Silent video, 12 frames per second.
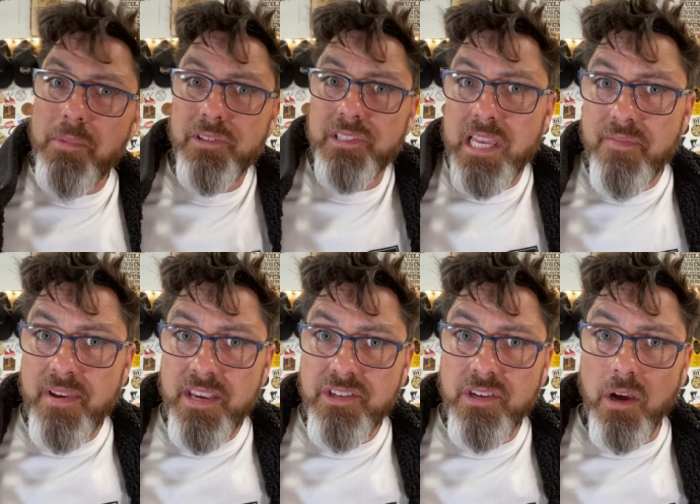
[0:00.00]
my
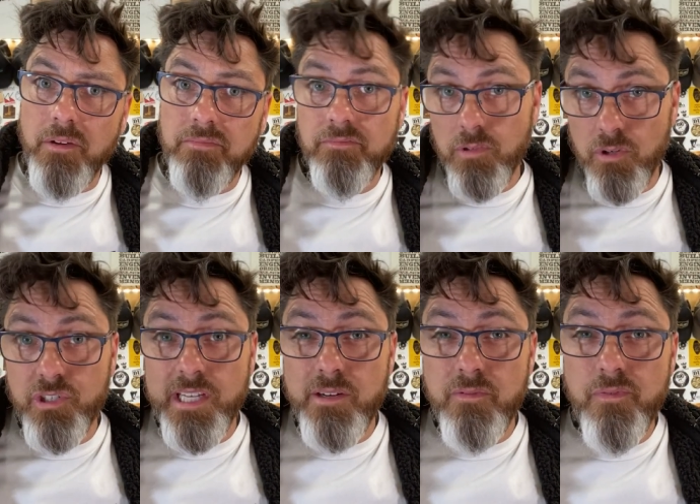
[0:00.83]
TV show on
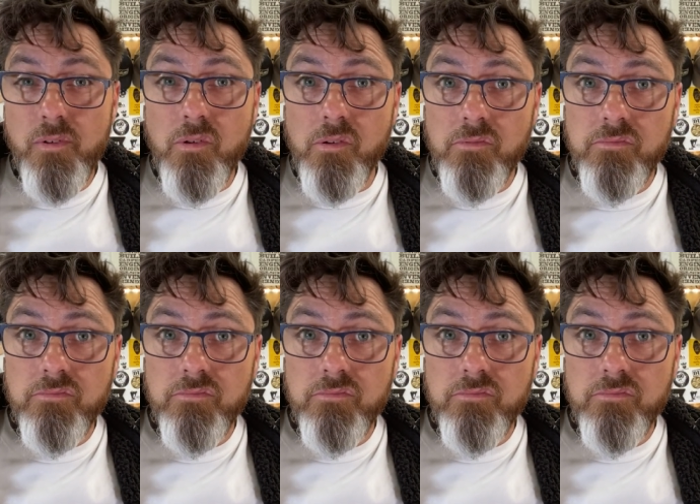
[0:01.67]
Channel 4.